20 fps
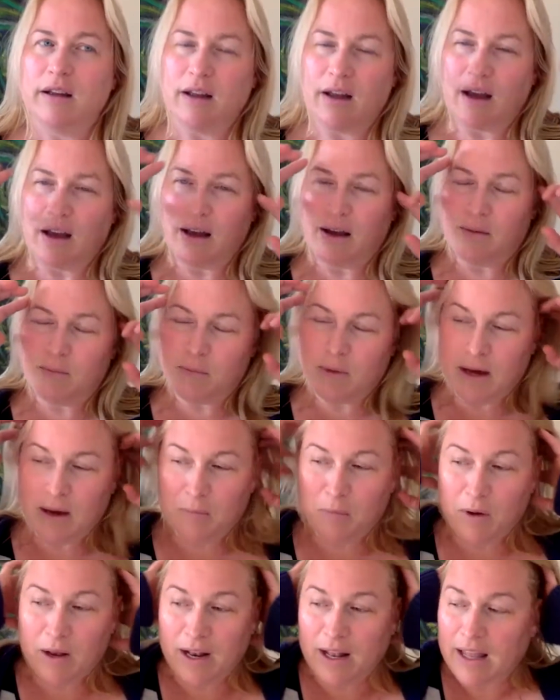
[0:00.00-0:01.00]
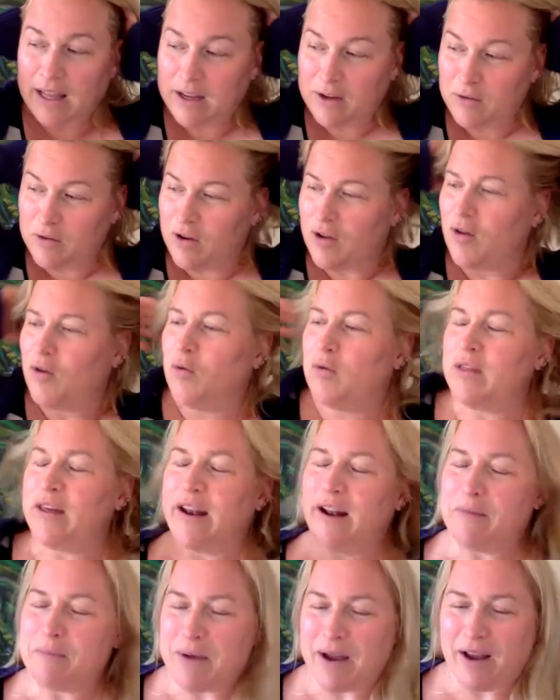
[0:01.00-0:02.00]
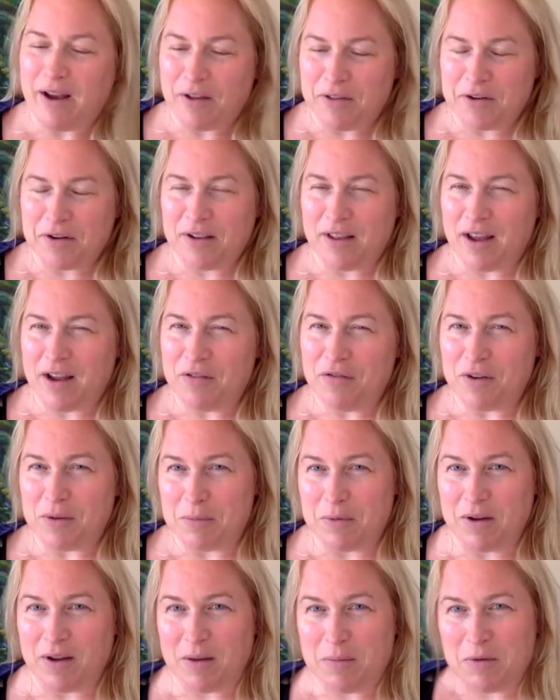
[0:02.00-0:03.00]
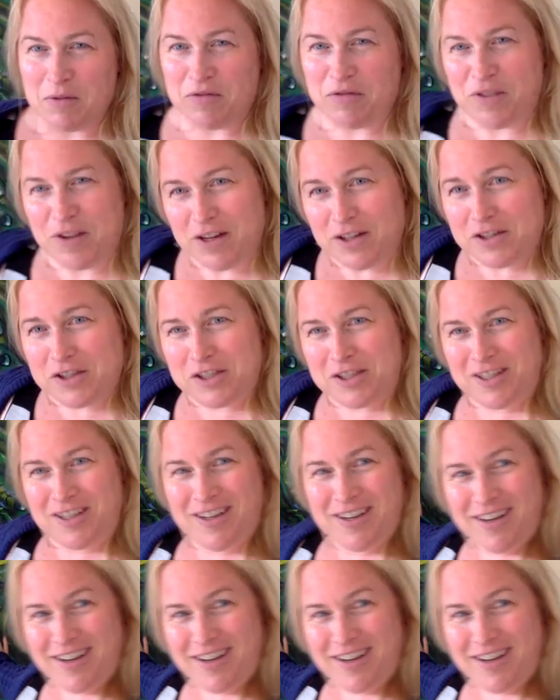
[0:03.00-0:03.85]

I want to let you know that my other life, I'm a fish.